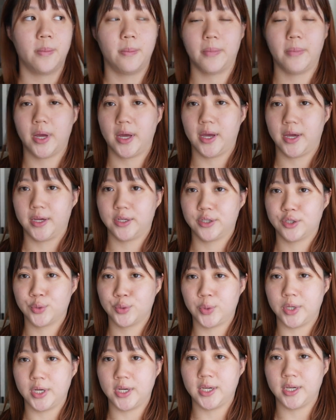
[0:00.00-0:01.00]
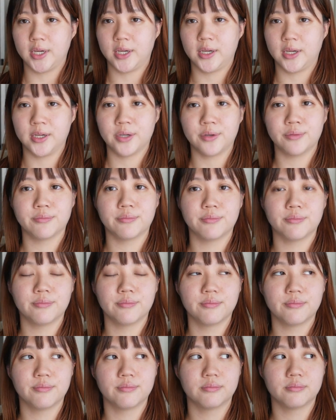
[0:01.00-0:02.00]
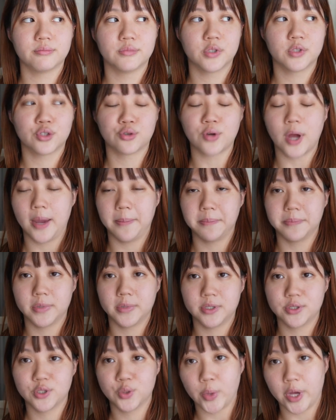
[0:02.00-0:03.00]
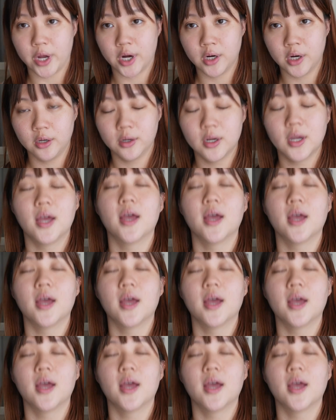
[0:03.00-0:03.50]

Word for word: my Tweedy striped sweater